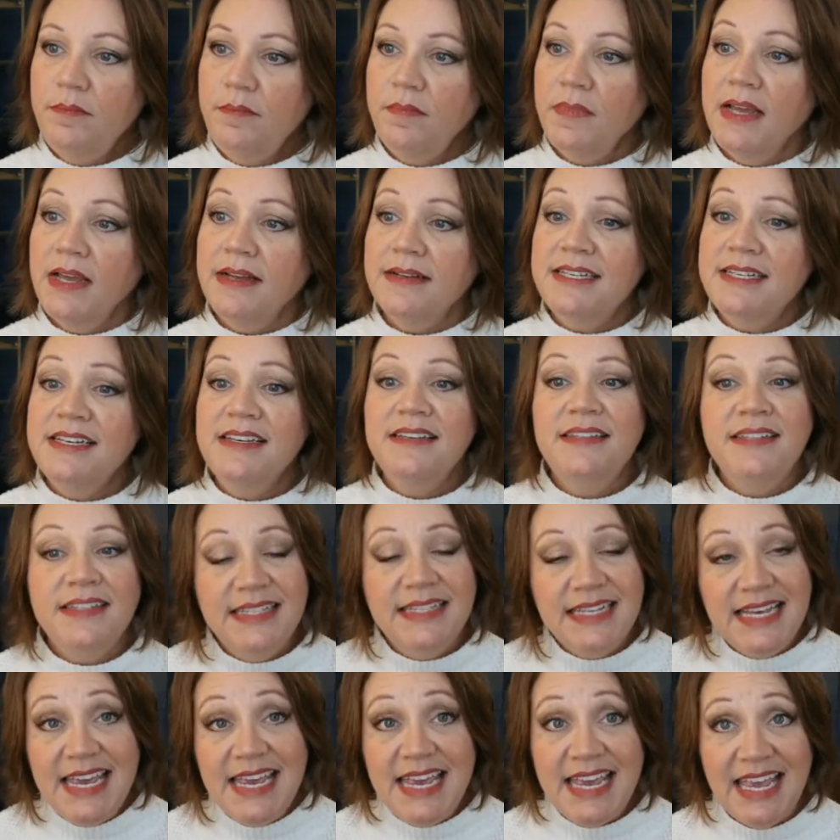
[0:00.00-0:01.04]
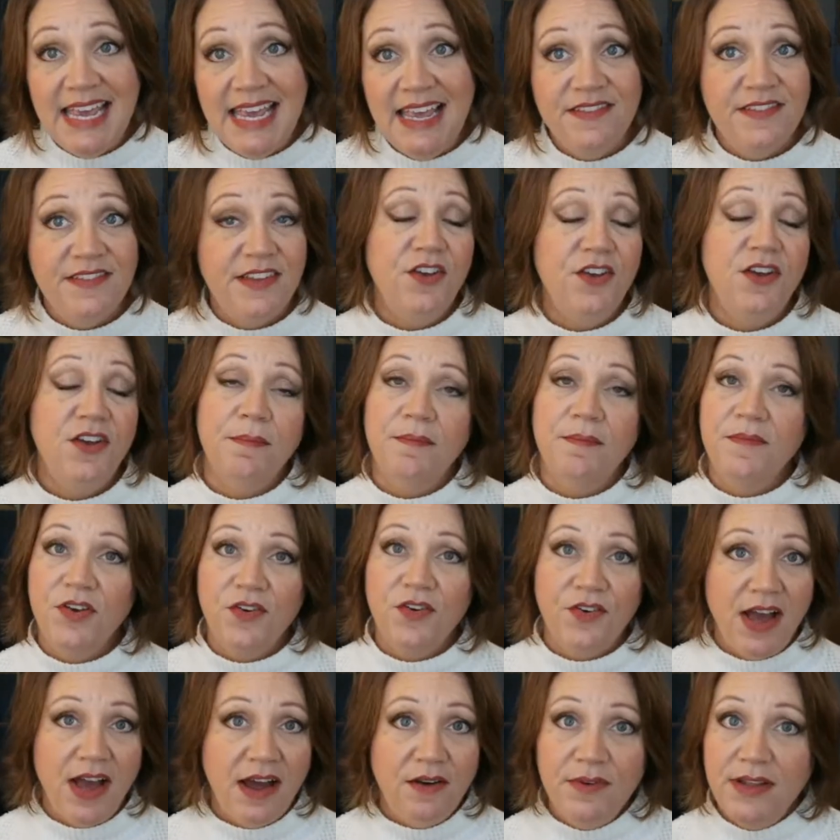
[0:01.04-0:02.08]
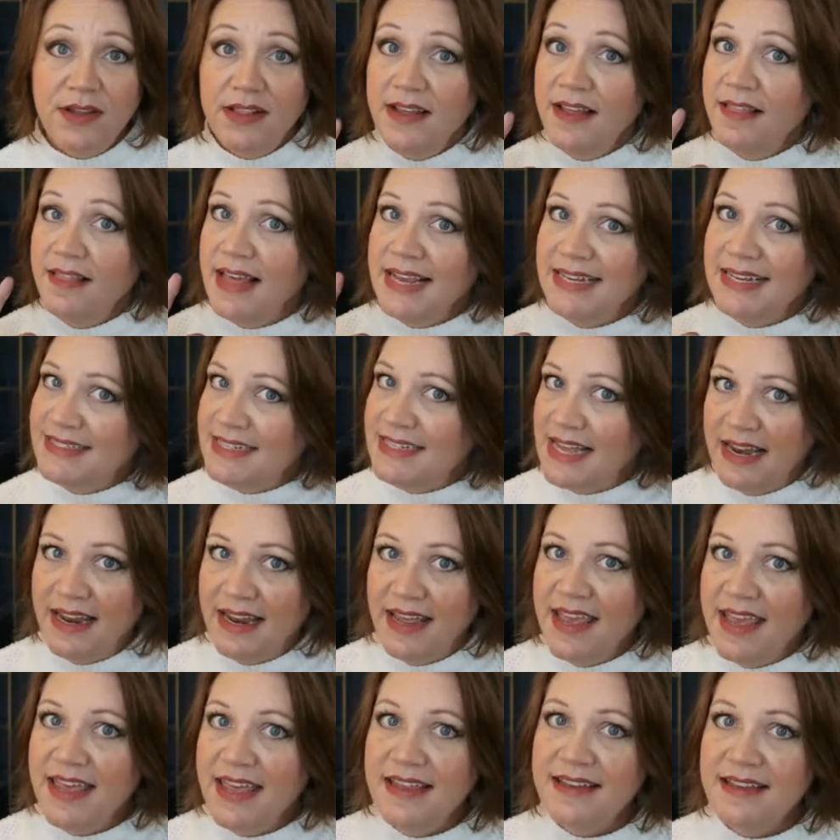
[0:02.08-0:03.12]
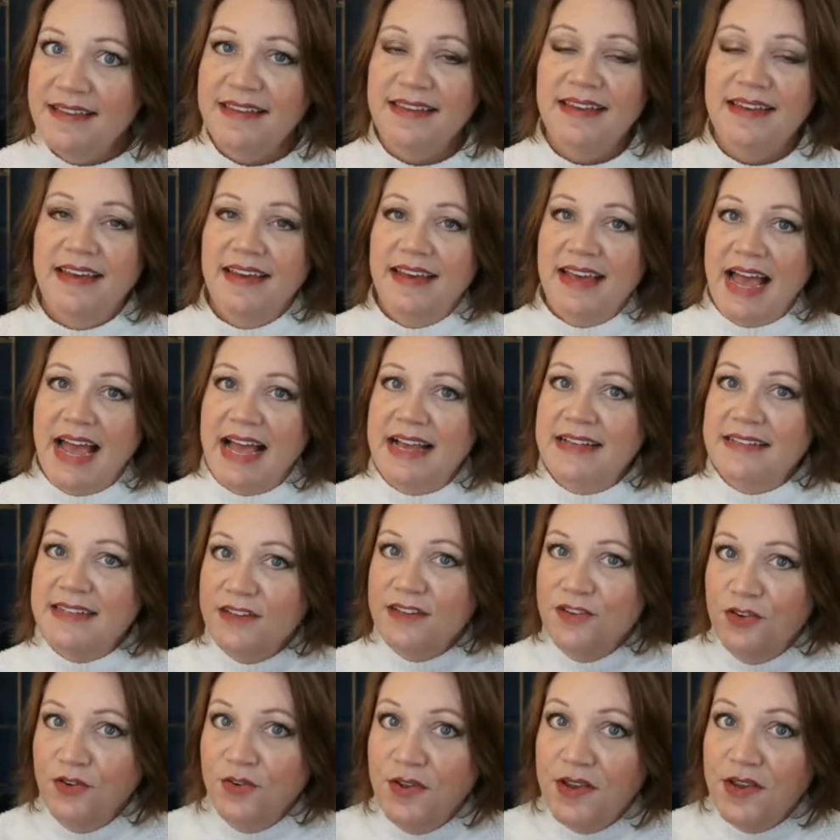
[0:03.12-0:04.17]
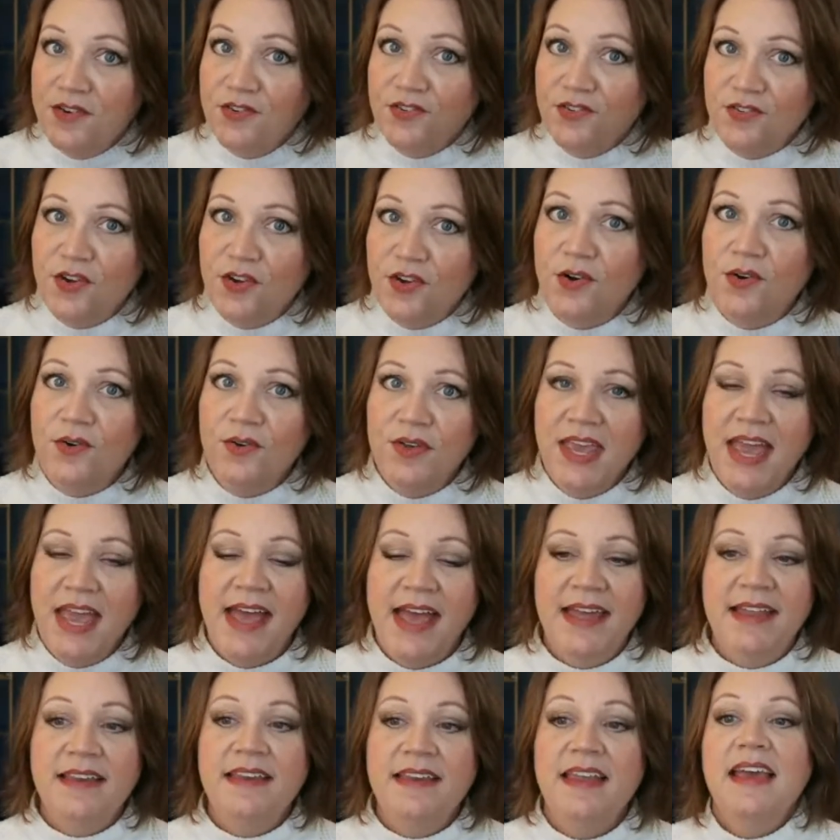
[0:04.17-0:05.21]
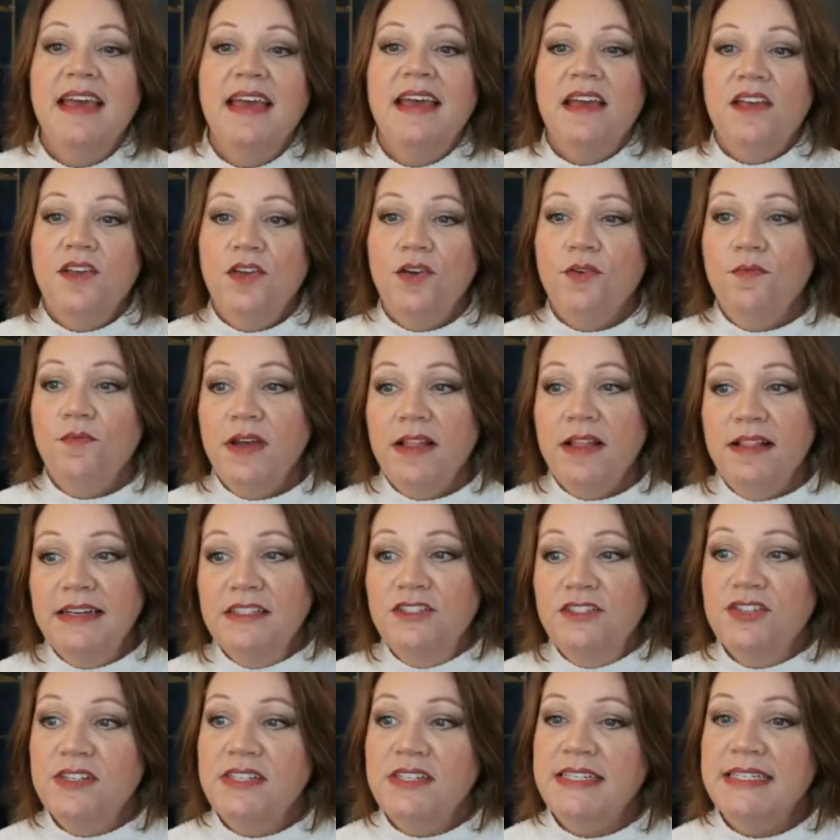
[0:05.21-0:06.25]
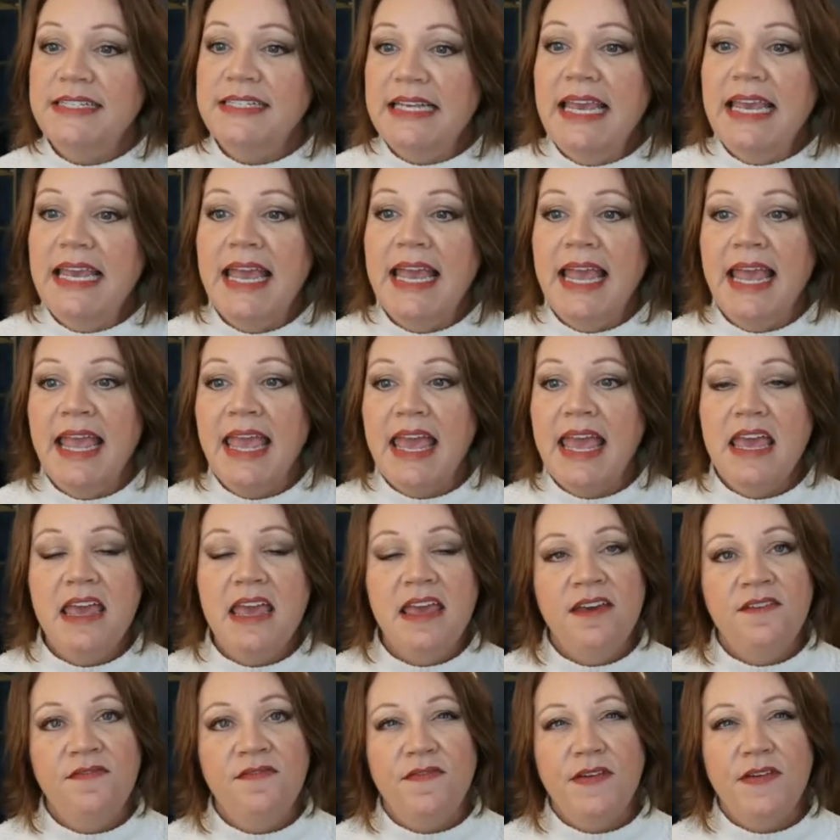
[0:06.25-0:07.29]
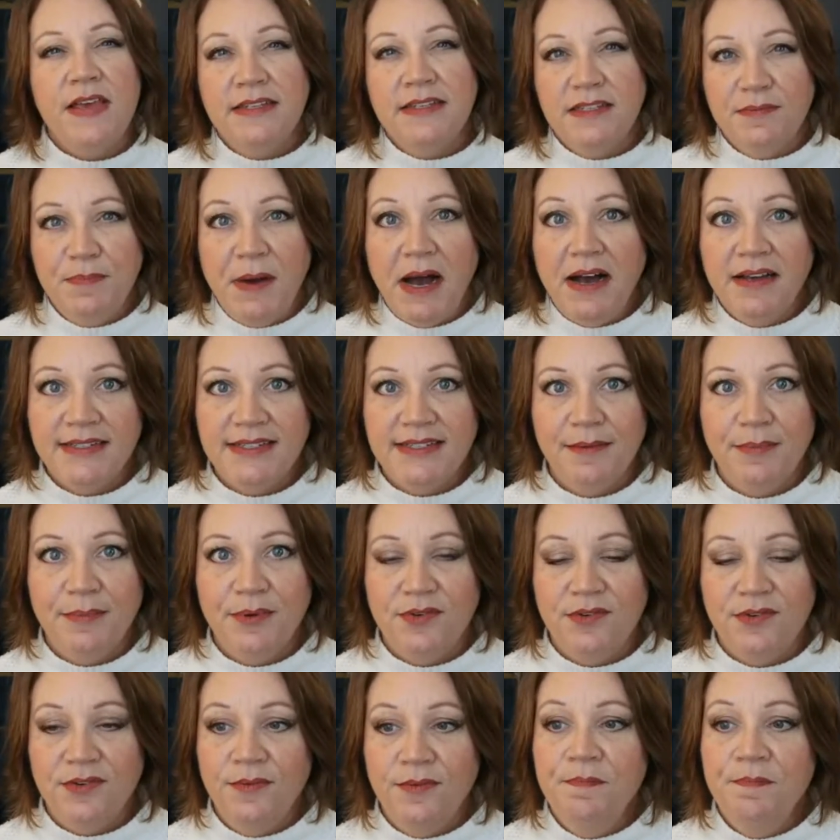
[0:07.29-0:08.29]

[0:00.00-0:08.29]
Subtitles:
to see. So you're not really like setting it as a New Year's goal yet. You're really just seeing if it's possible